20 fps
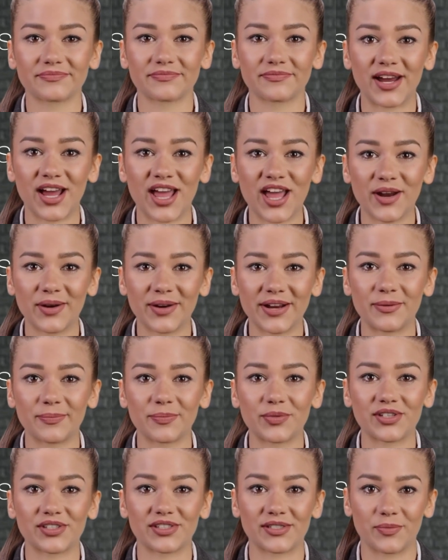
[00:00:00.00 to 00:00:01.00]
Call and
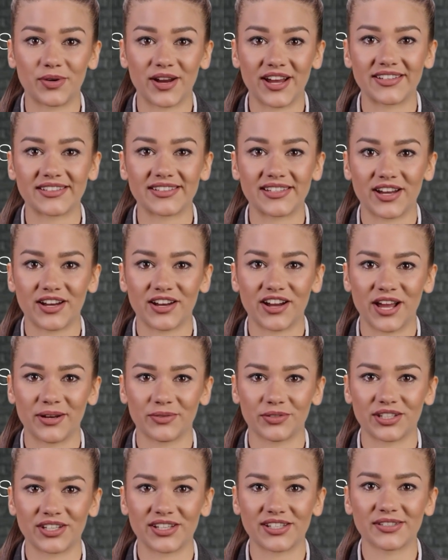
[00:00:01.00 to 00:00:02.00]
put spreads are
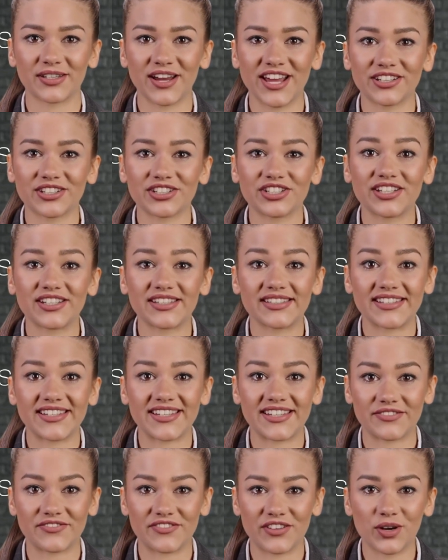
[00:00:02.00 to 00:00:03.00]
option strategies
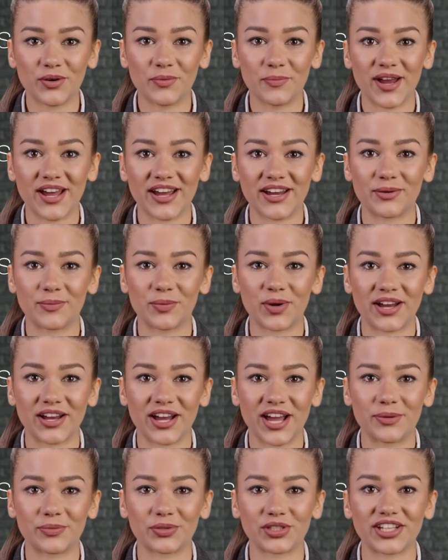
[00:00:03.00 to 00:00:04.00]
that involve buying one
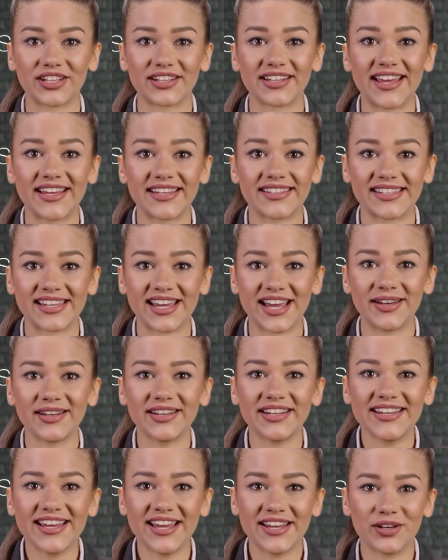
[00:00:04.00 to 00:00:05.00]
option and
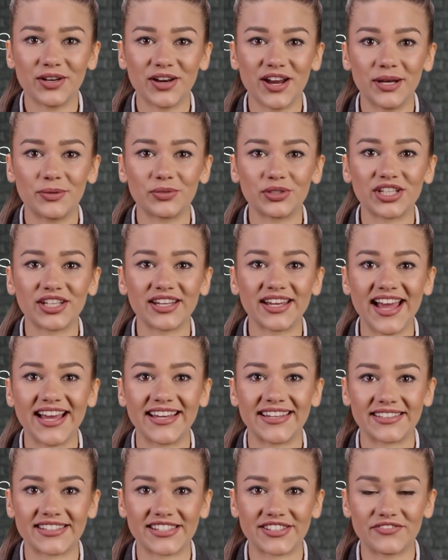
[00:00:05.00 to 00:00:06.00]
selling another option at
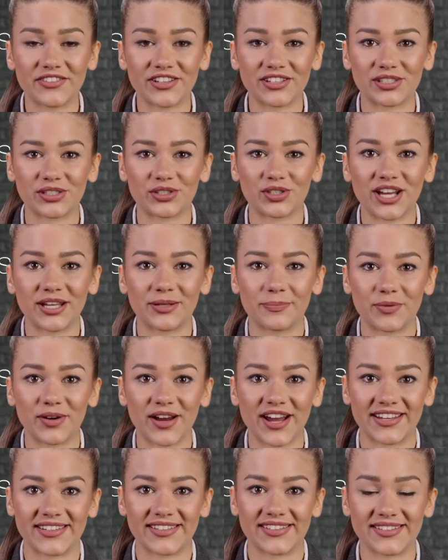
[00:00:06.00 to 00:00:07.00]
a different strike
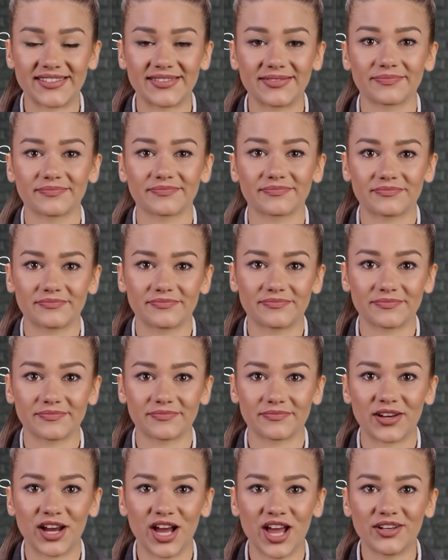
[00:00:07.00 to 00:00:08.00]
price.
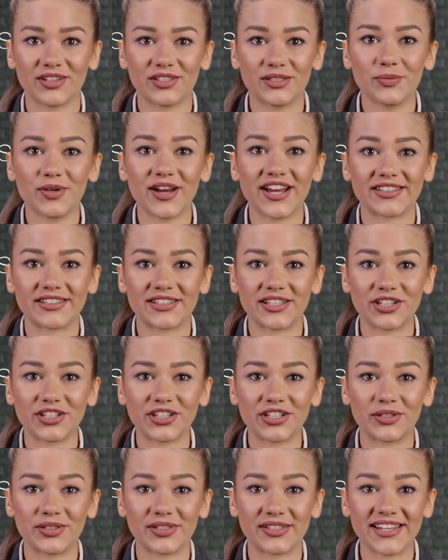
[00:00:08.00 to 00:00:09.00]
Call spreads are
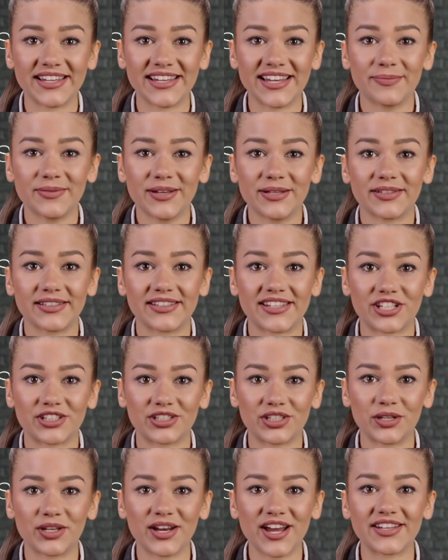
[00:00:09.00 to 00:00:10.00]
used to limit
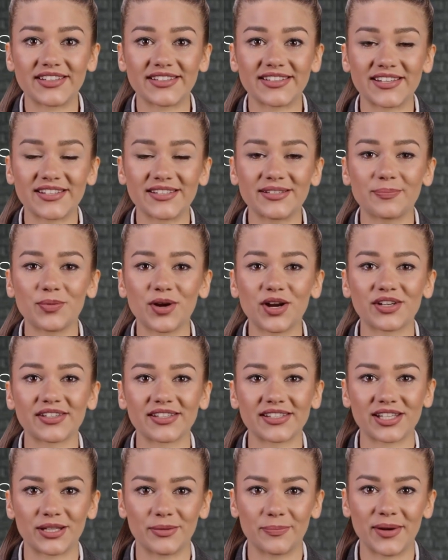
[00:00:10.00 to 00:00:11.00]
potential losses while
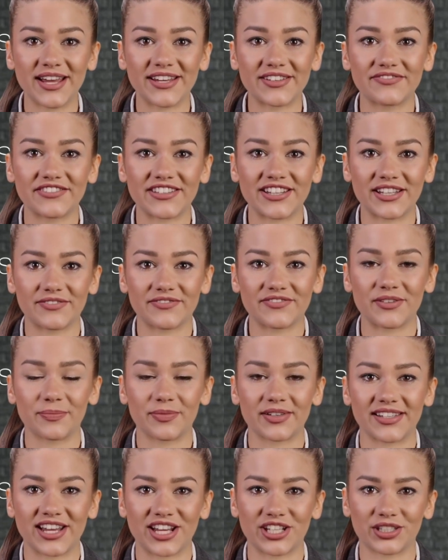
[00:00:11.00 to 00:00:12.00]
still benefiting from
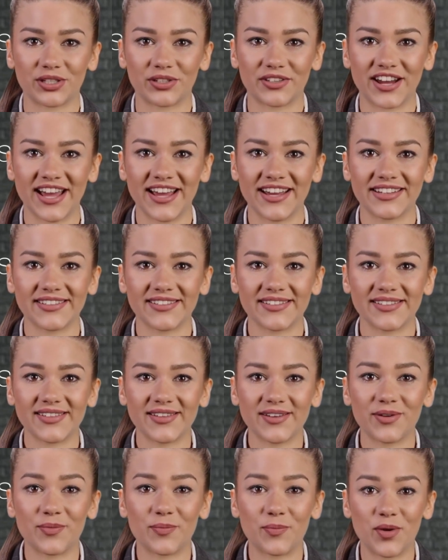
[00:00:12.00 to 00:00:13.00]
potential gains,
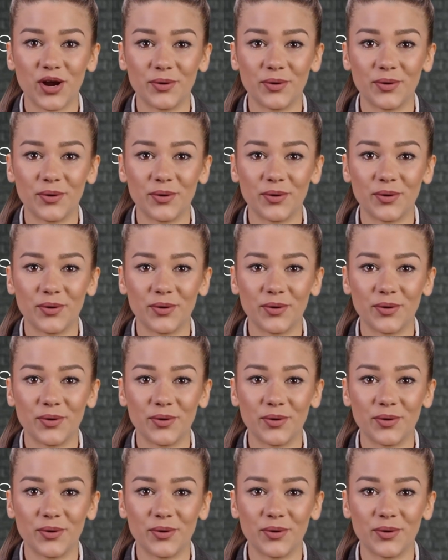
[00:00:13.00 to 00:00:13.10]
while